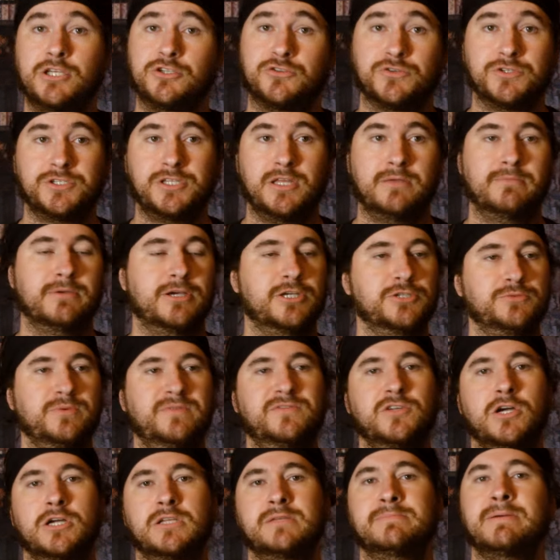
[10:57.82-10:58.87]
interesting because
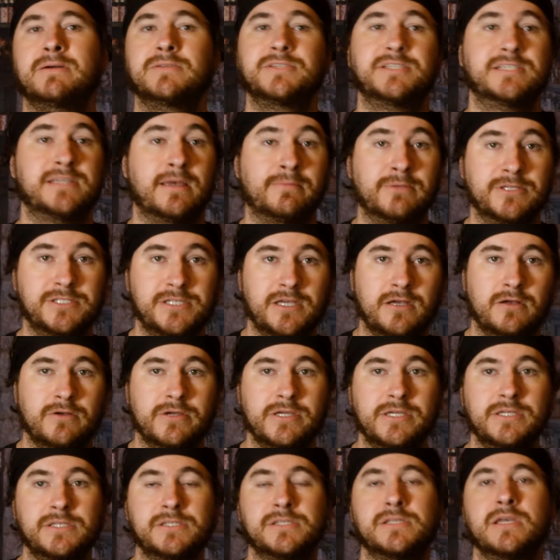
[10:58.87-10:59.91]
we've talked about
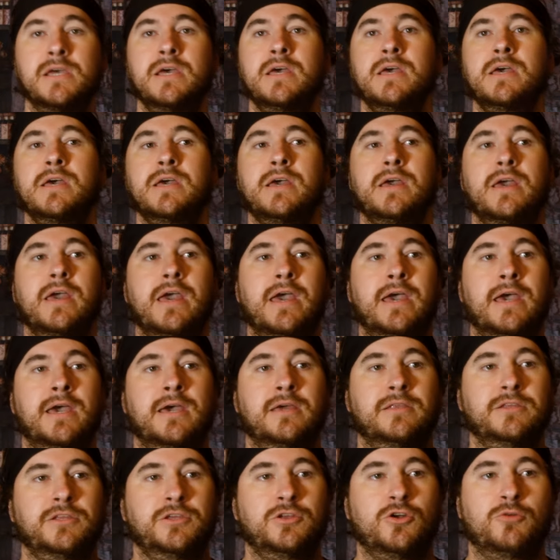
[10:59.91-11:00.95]
cemeteries
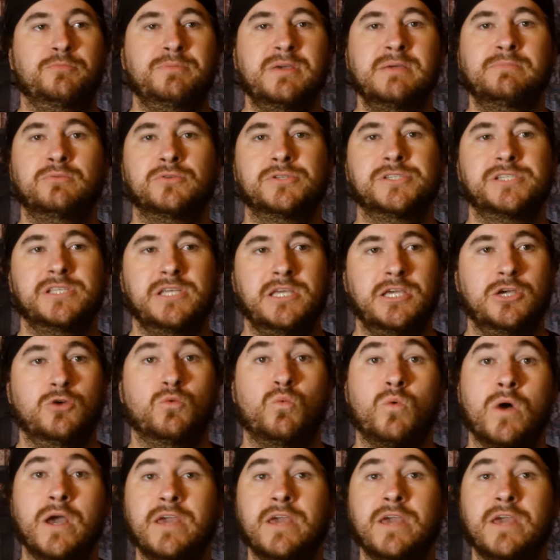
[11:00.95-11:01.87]
and, you know, people seeing